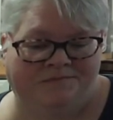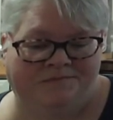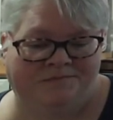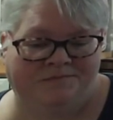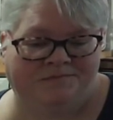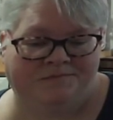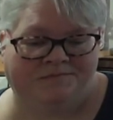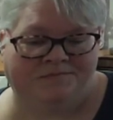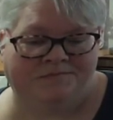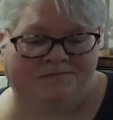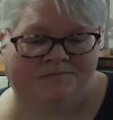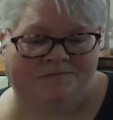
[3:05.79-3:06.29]

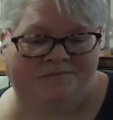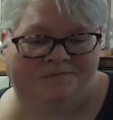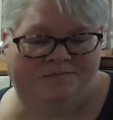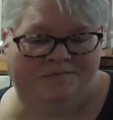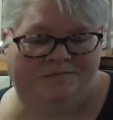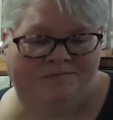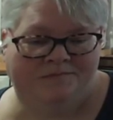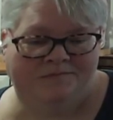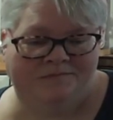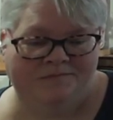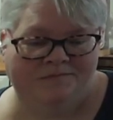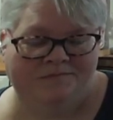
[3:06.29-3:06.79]

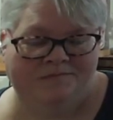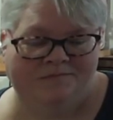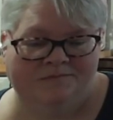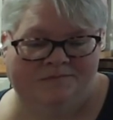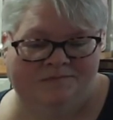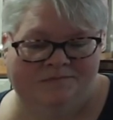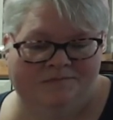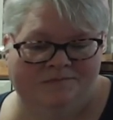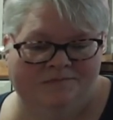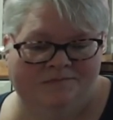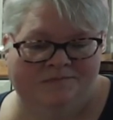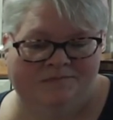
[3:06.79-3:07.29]

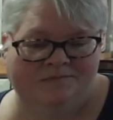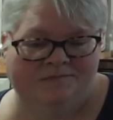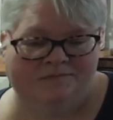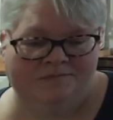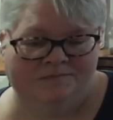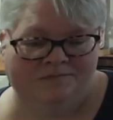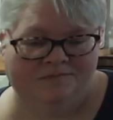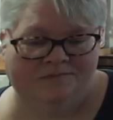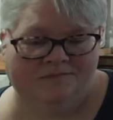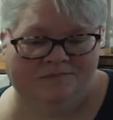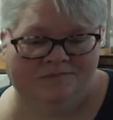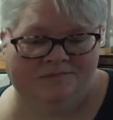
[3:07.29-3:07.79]

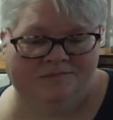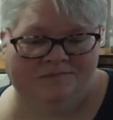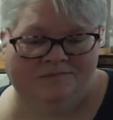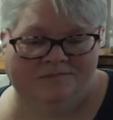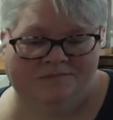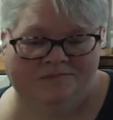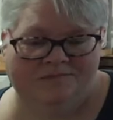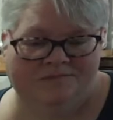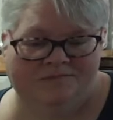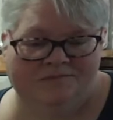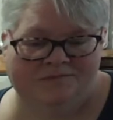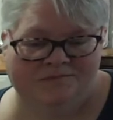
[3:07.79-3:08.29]

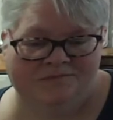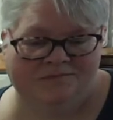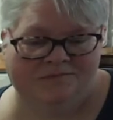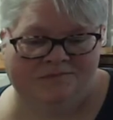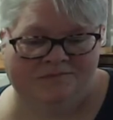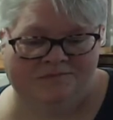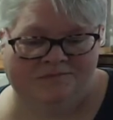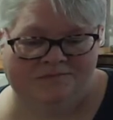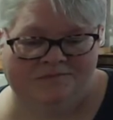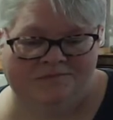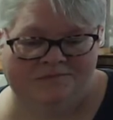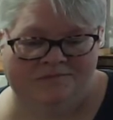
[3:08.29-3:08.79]

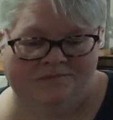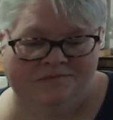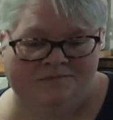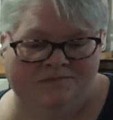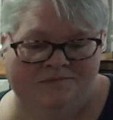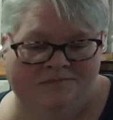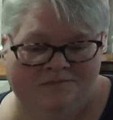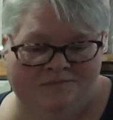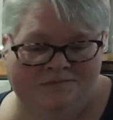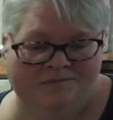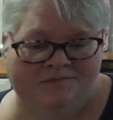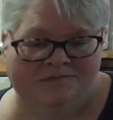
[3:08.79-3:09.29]

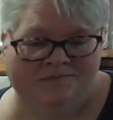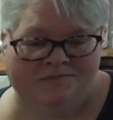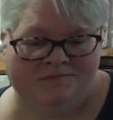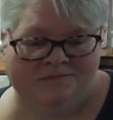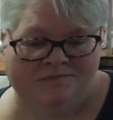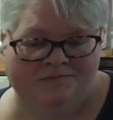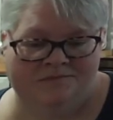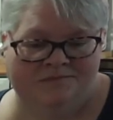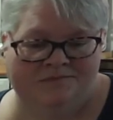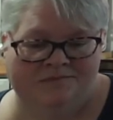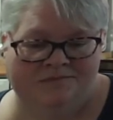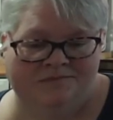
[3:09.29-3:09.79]

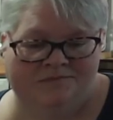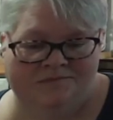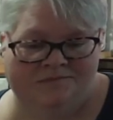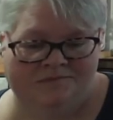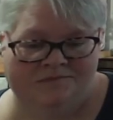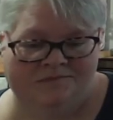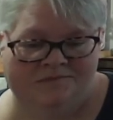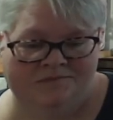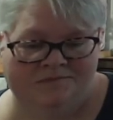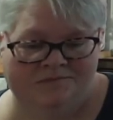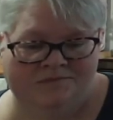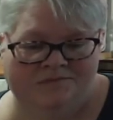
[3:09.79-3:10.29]

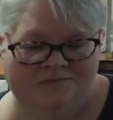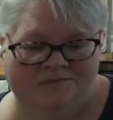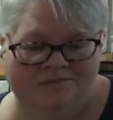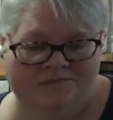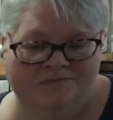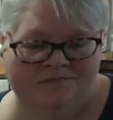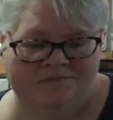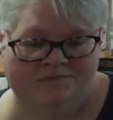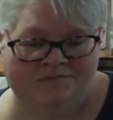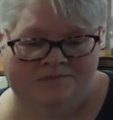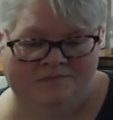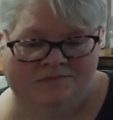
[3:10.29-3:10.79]

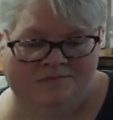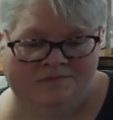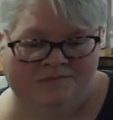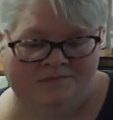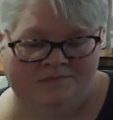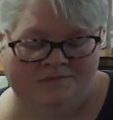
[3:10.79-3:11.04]
[no speech]